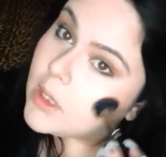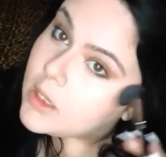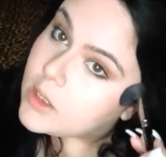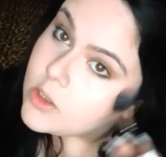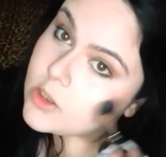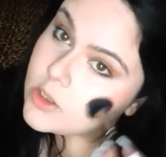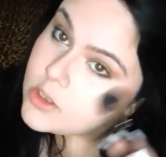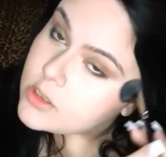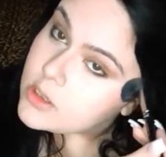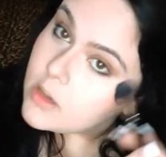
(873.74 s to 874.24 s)

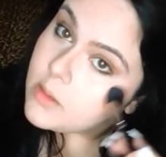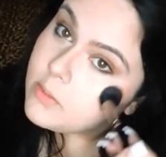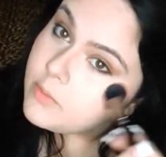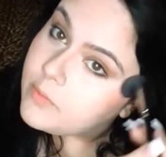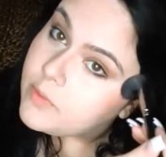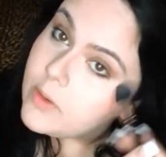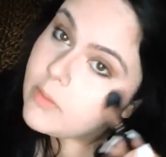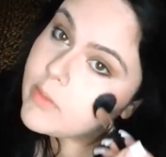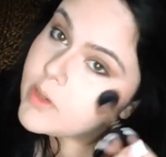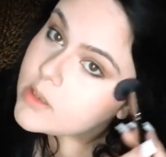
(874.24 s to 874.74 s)
blush.
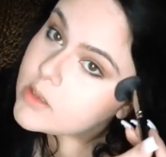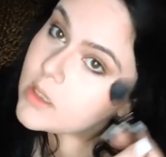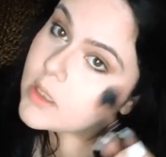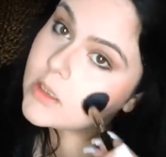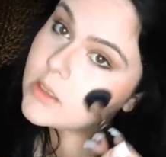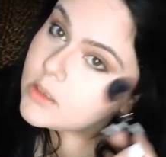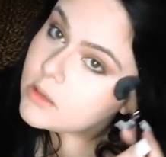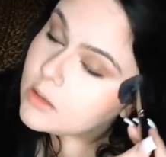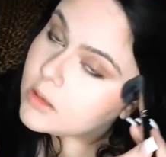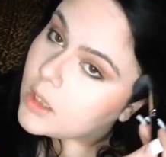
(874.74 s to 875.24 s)
Some females
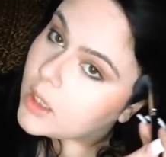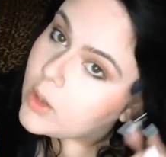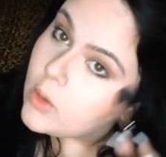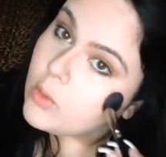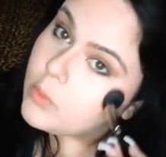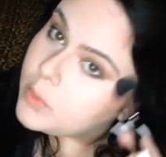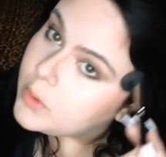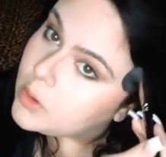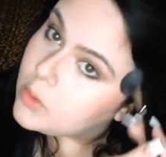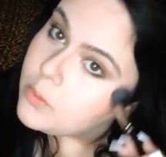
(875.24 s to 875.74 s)
like to look like
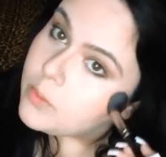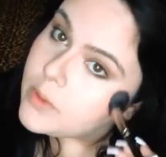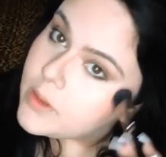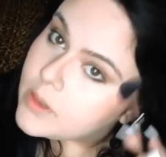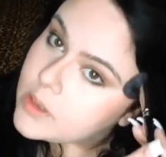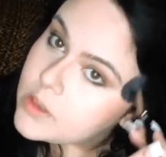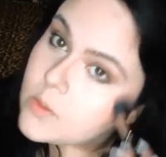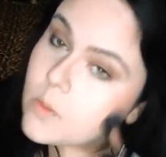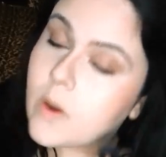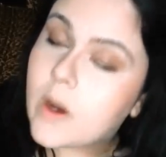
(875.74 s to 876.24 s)
Oompa
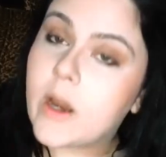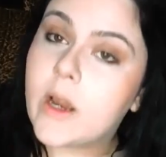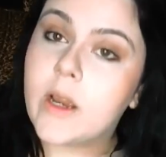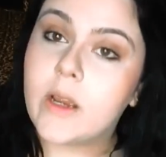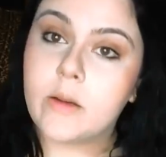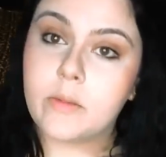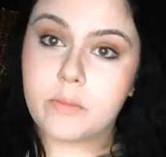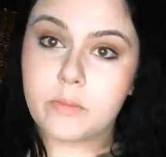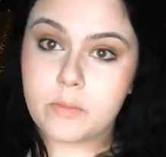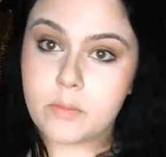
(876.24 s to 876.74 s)
Loompas
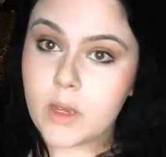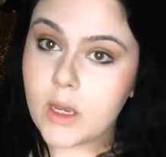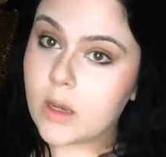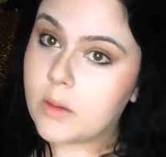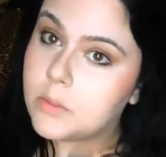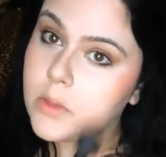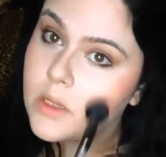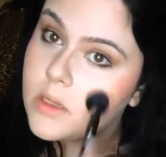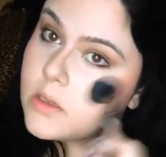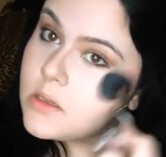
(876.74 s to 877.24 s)
wearing
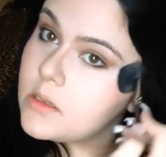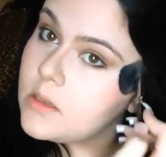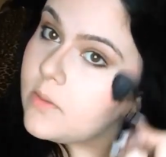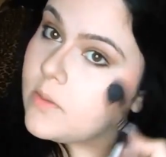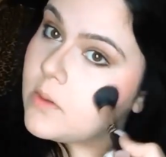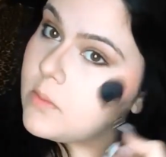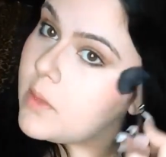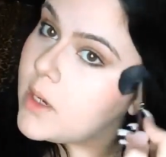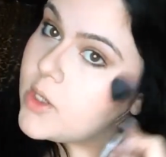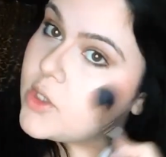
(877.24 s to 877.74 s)
makeup that doesn't
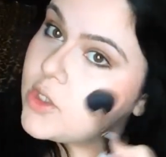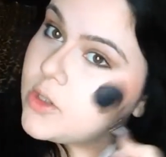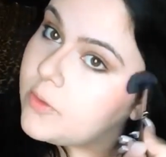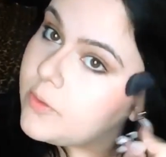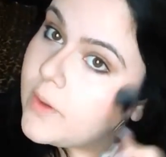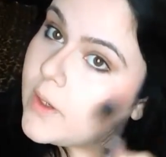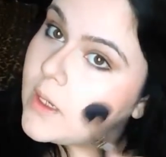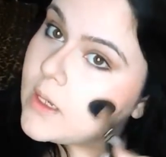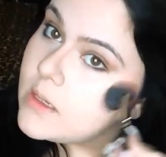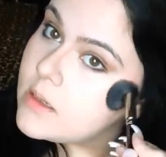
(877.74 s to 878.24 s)
even match their
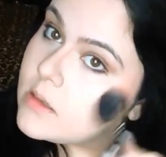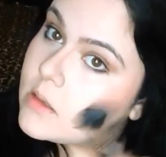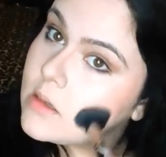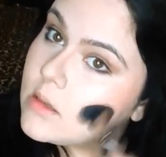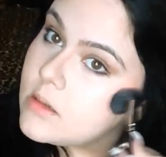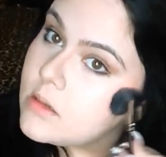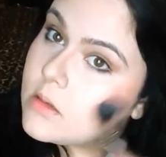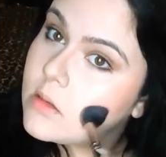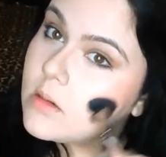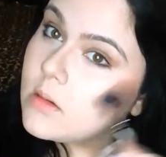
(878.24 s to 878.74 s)
face.
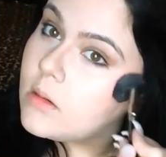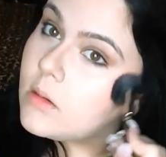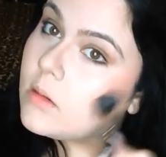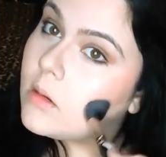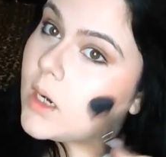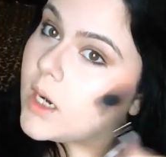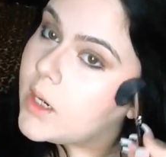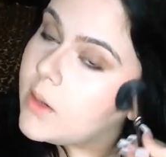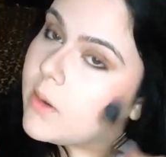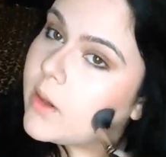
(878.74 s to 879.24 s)

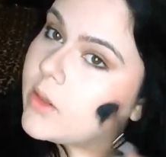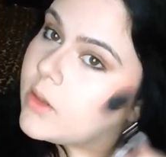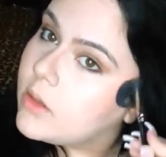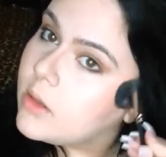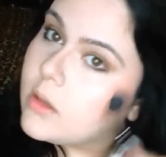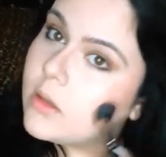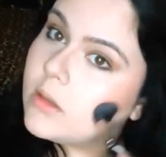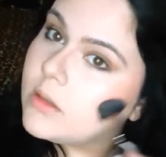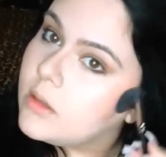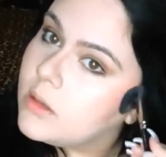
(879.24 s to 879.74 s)
So I'd
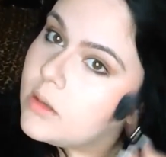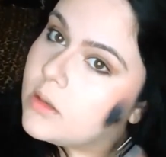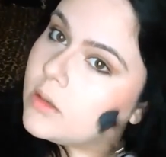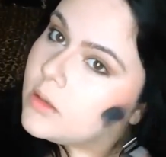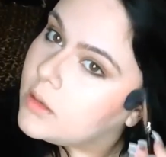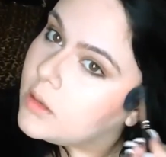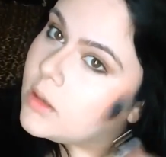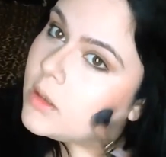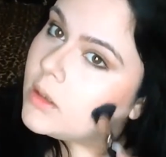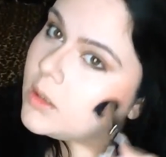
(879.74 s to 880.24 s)
rather
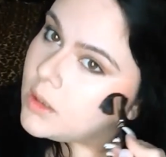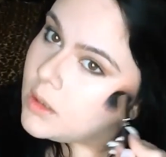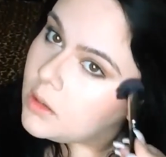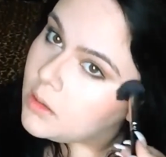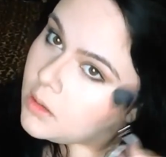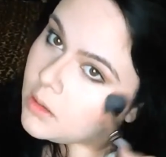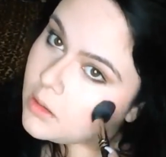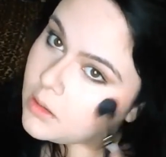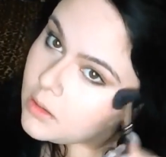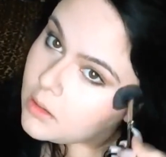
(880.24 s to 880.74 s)

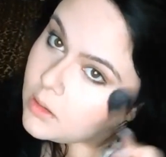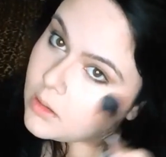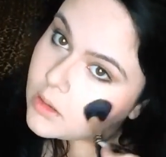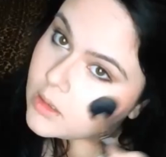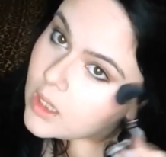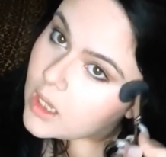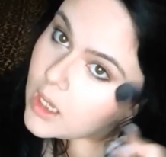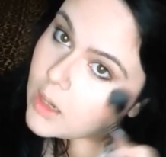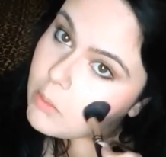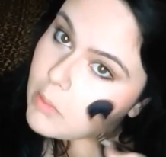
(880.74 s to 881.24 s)

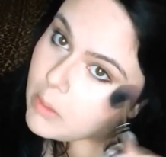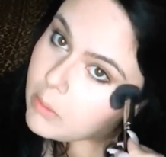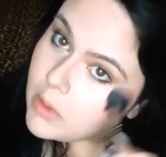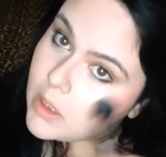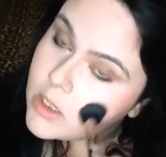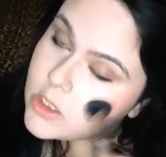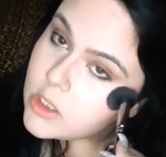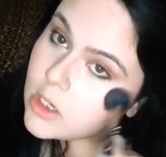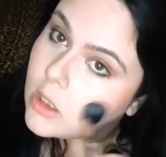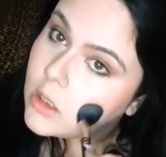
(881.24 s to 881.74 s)
cake my
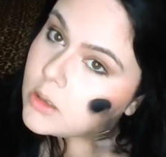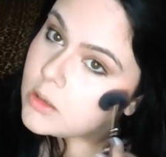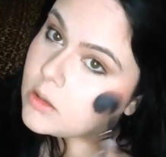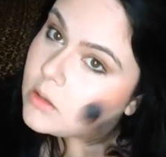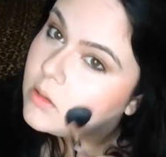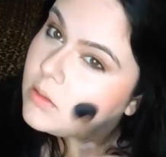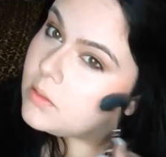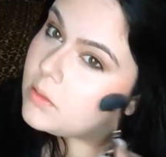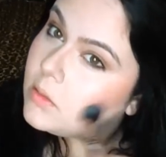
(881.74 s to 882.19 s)
blush on.